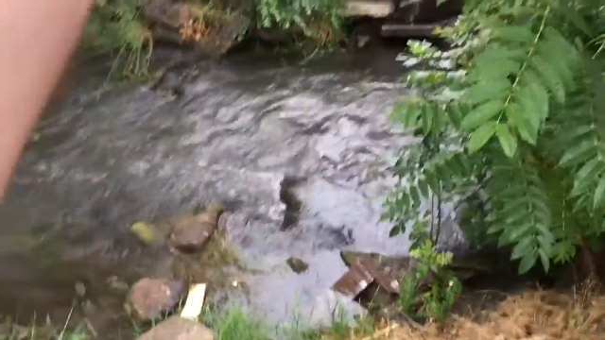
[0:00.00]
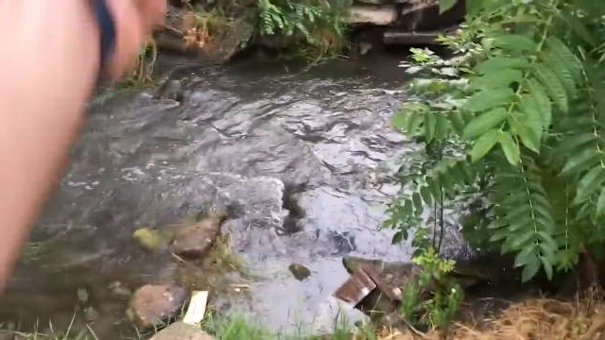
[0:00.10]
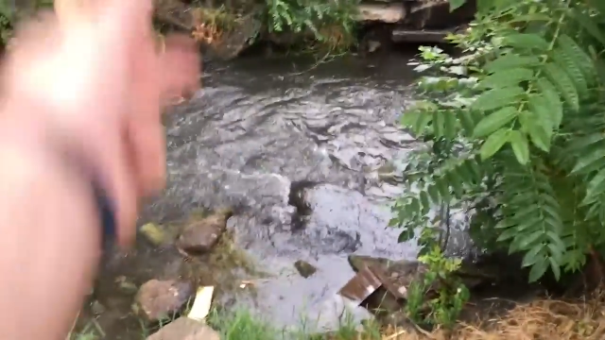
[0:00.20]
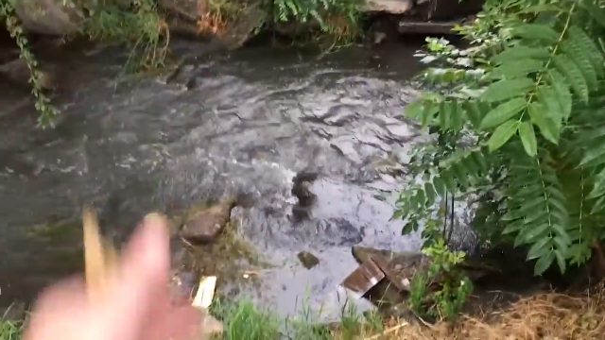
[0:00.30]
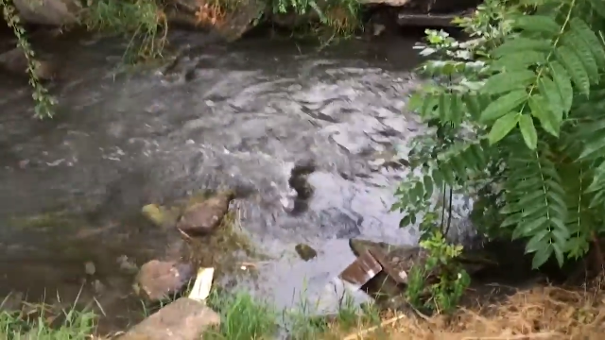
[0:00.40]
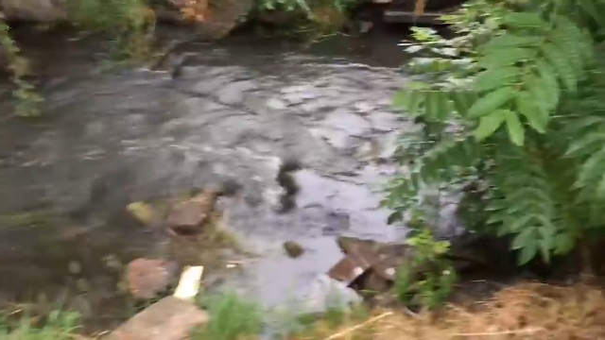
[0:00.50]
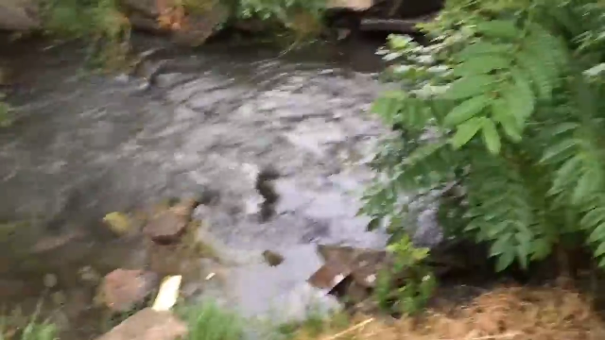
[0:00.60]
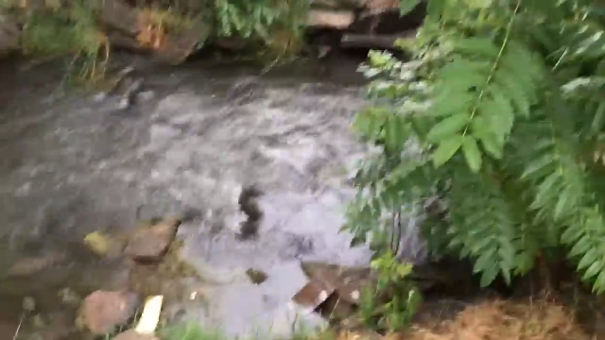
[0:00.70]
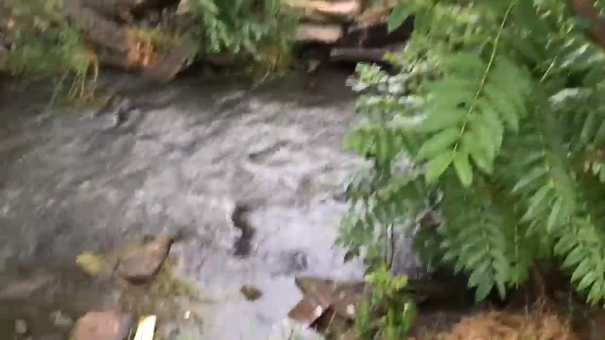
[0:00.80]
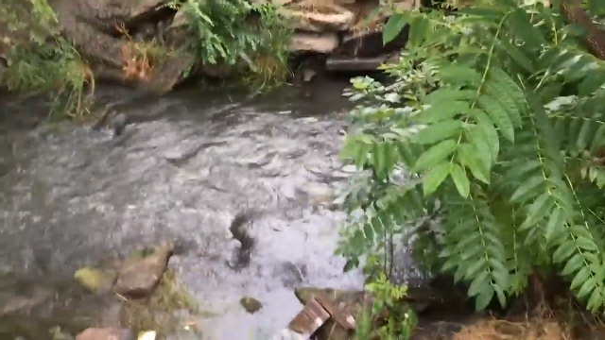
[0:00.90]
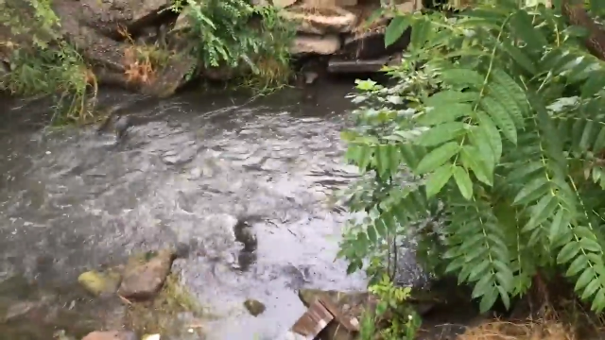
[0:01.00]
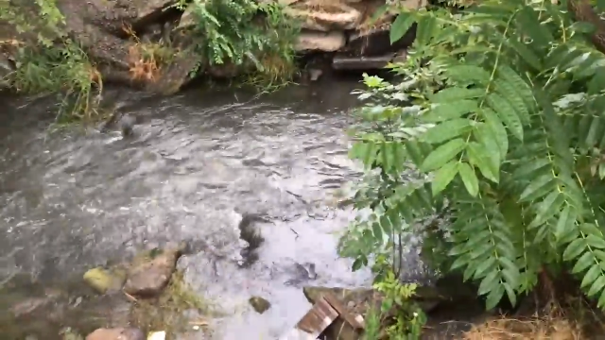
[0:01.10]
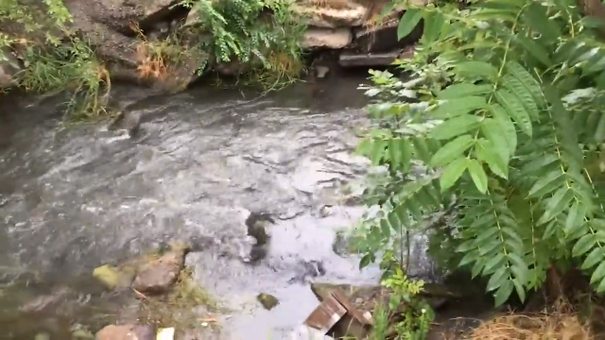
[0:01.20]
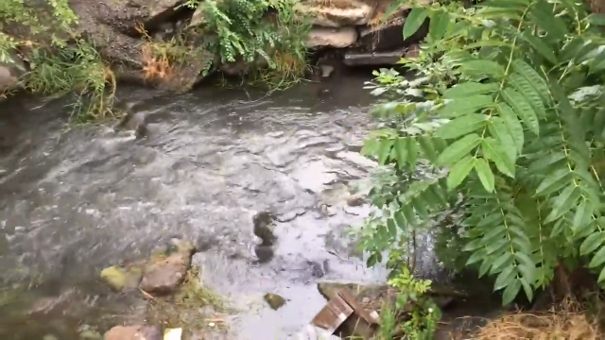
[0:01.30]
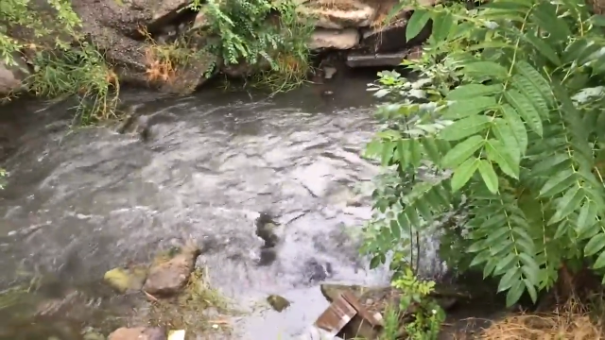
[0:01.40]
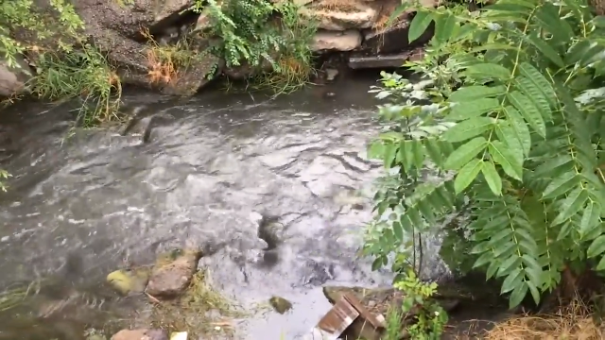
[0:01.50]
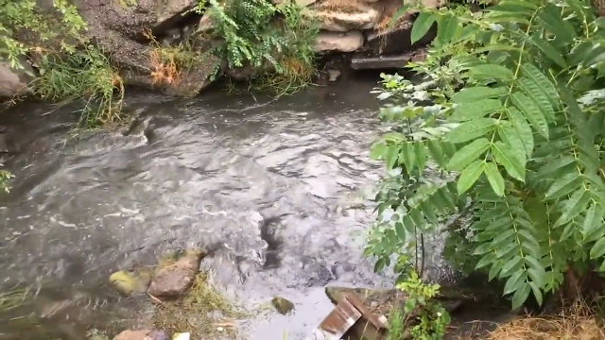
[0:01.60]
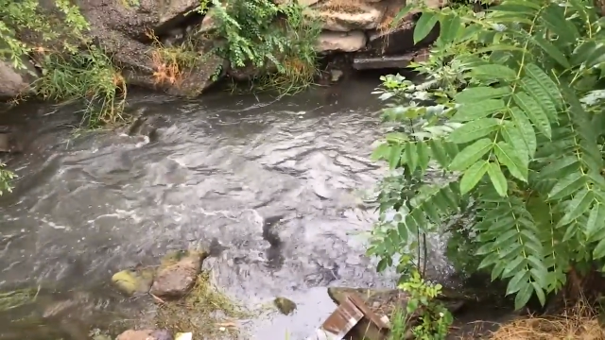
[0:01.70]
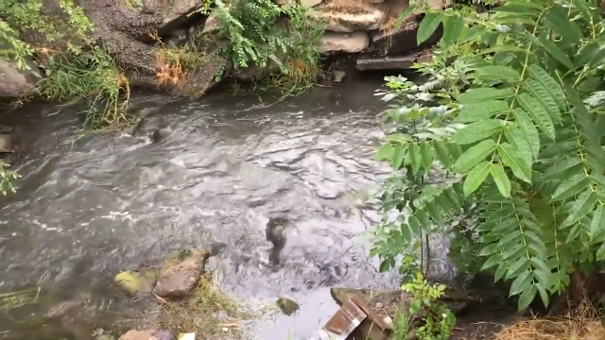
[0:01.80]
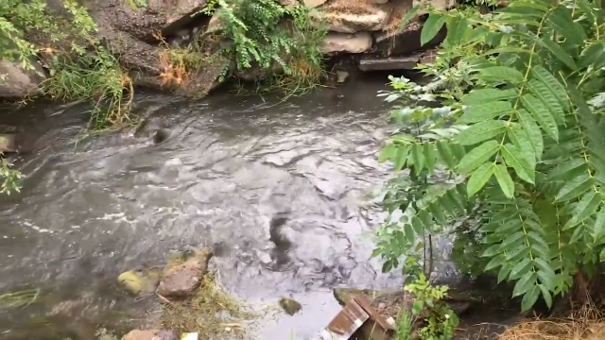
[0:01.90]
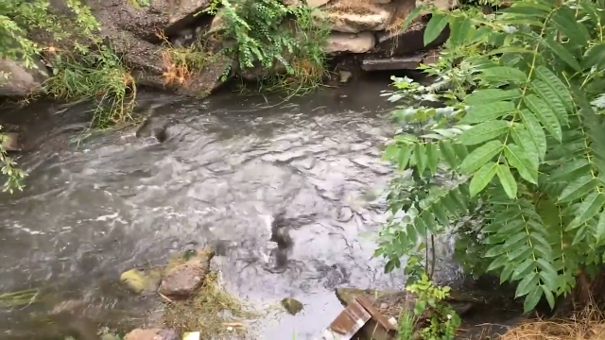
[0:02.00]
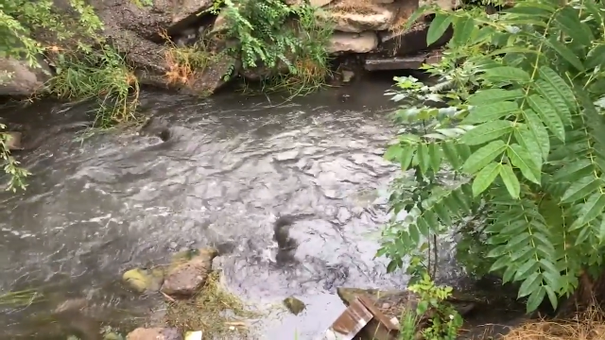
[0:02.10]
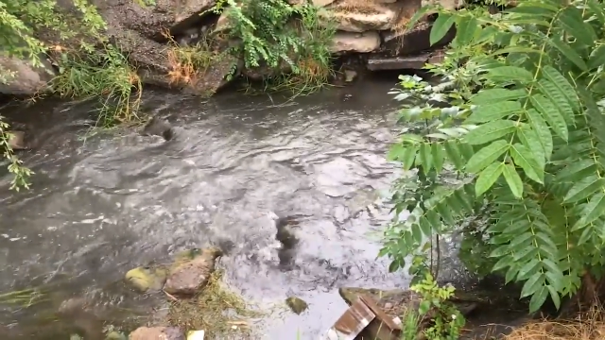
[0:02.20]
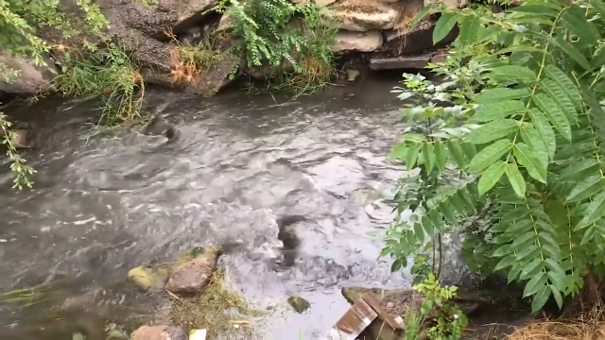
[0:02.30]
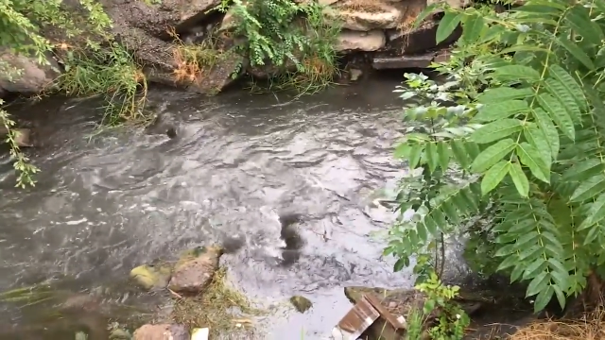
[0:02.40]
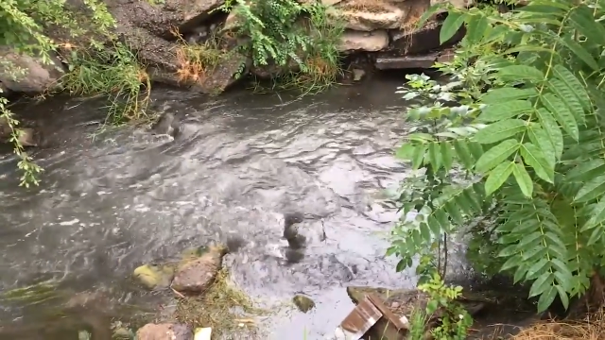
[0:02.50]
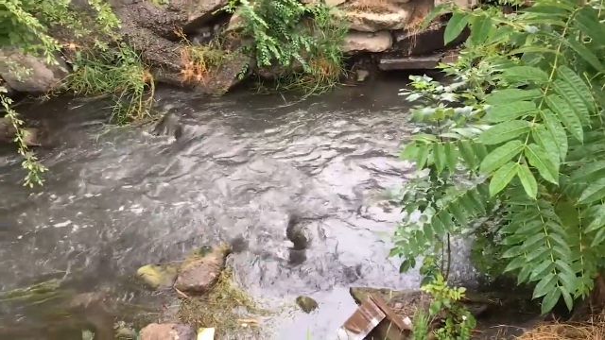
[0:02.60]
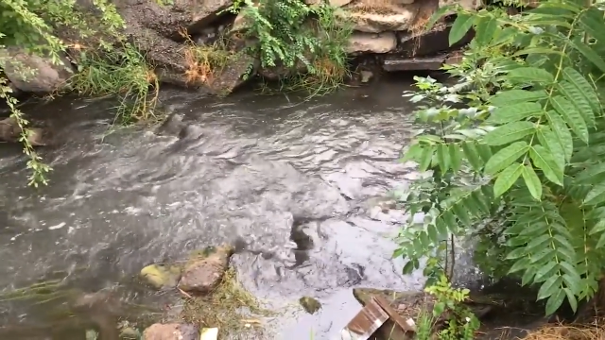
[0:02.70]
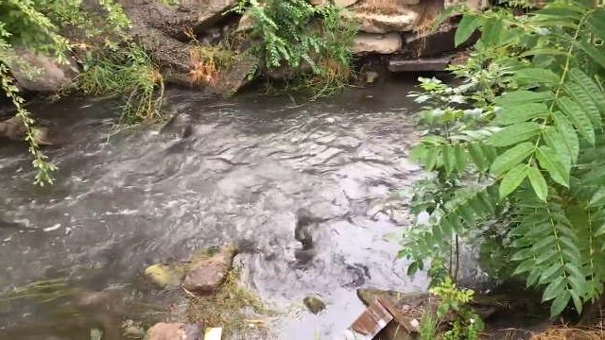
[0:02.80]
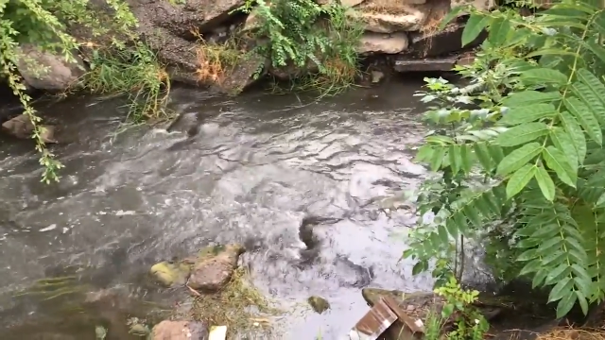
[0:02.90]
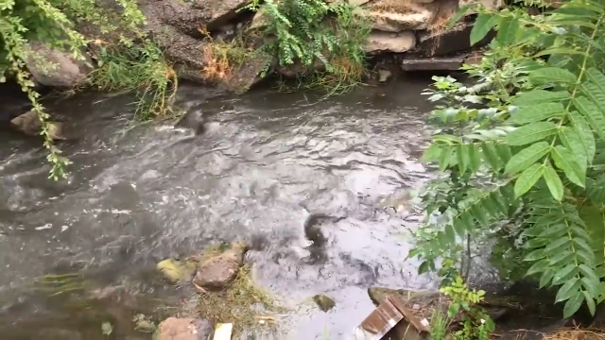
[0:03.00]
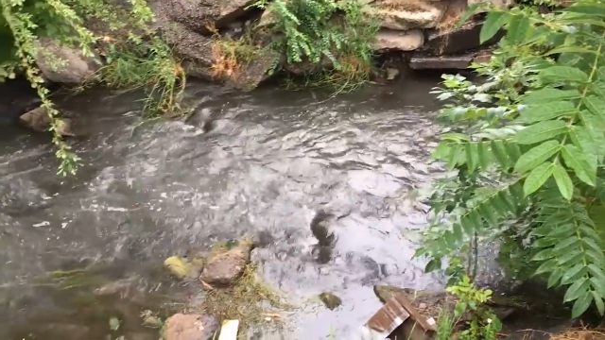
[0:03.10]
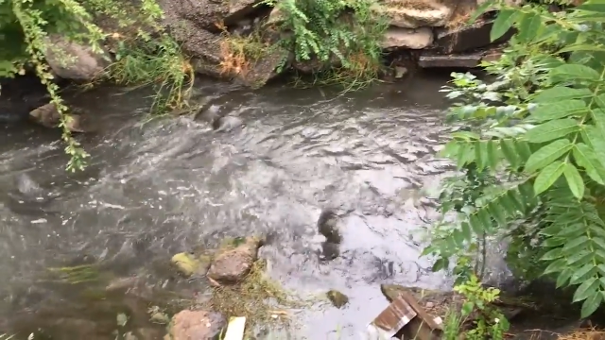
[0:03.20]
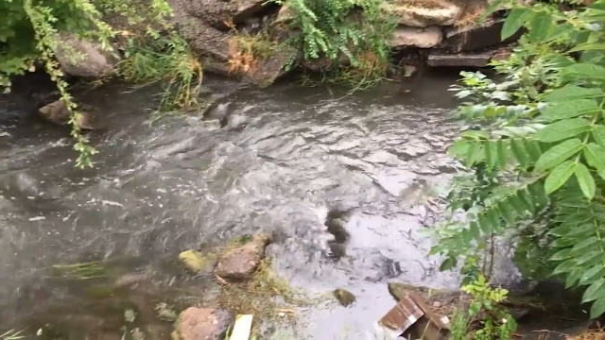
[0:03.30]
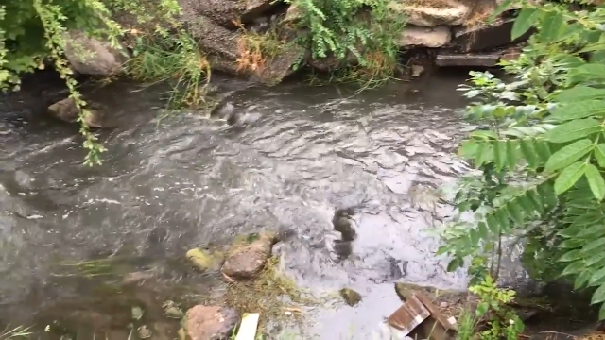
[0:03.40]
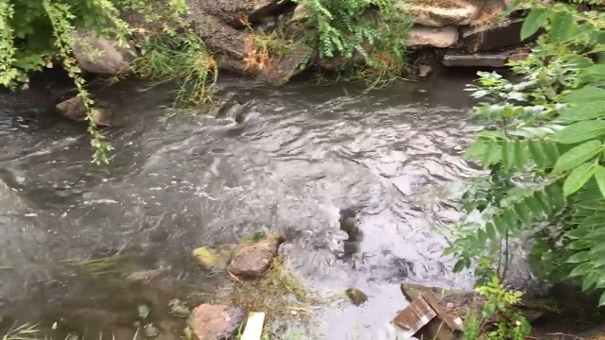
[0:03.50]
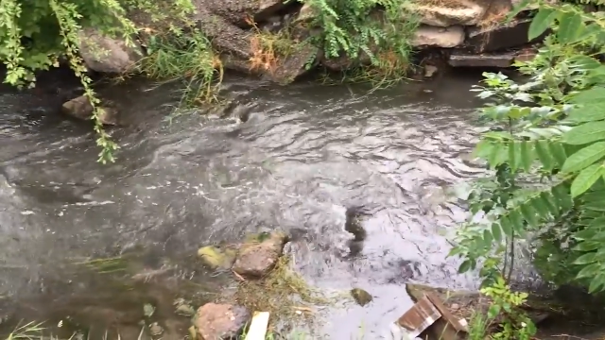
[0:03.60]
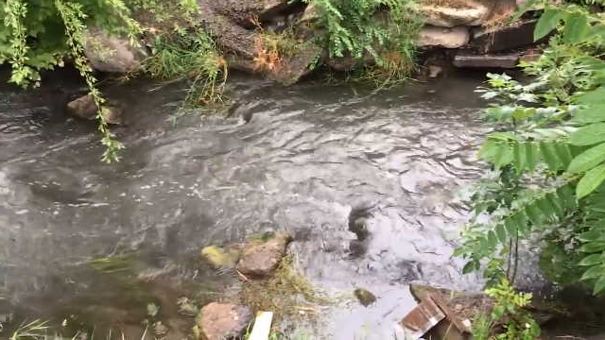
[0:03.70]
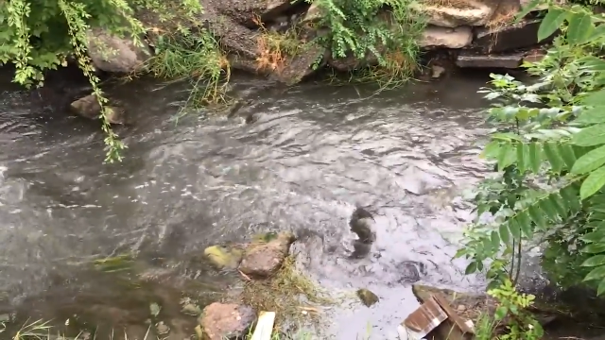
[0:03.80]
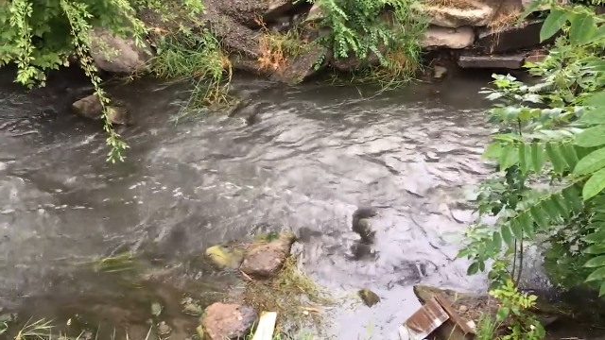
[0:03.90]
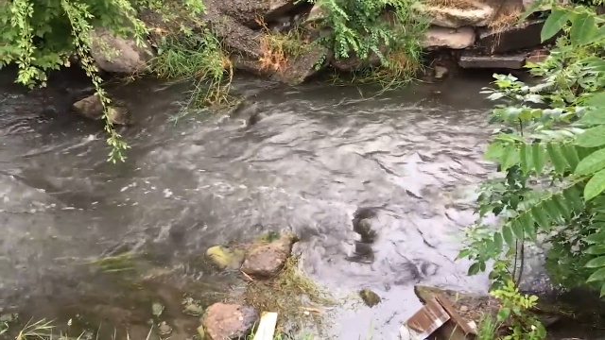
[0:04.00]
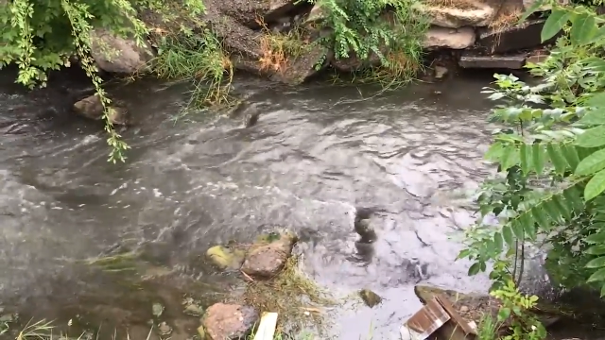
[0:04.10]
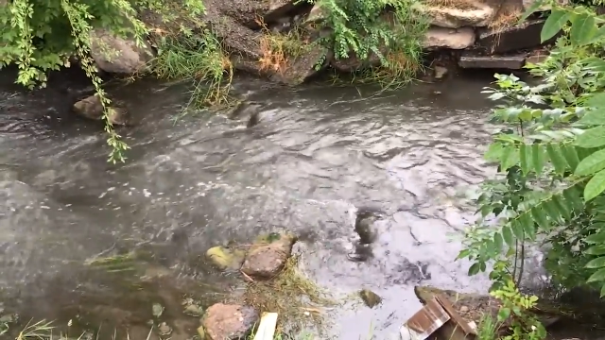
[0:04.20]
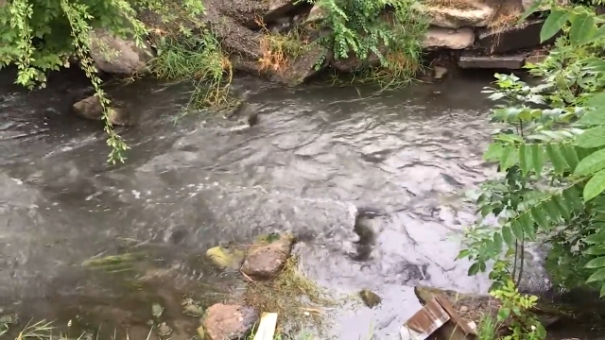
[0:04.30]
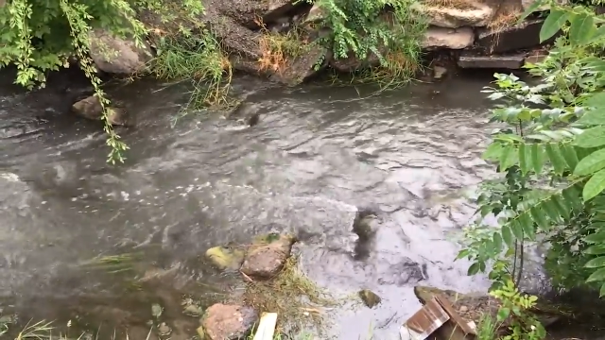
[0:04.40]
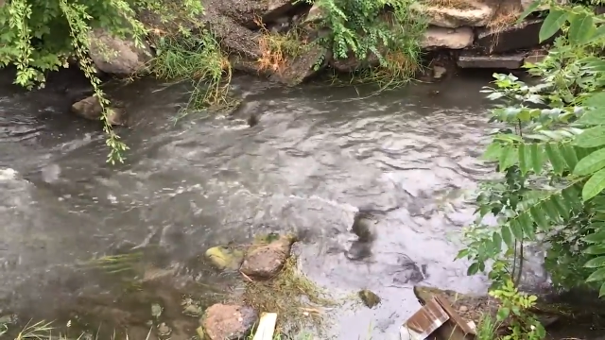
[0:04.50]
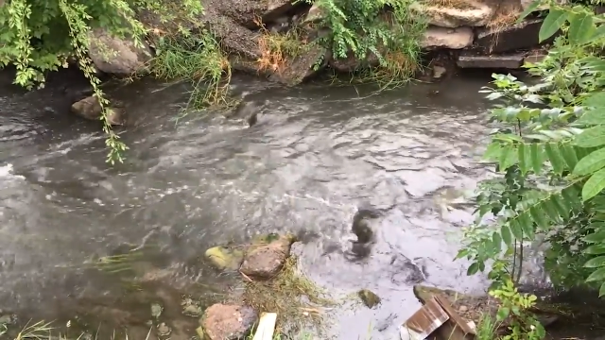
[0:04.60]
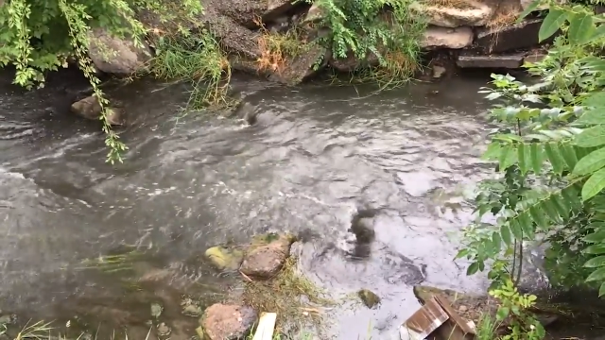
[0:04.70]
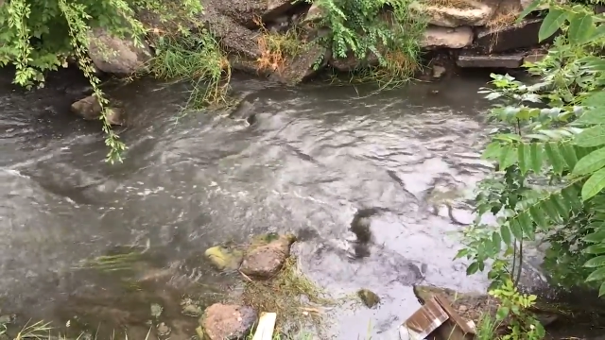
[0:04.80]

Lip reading: No face is visible, so there are no lips to read.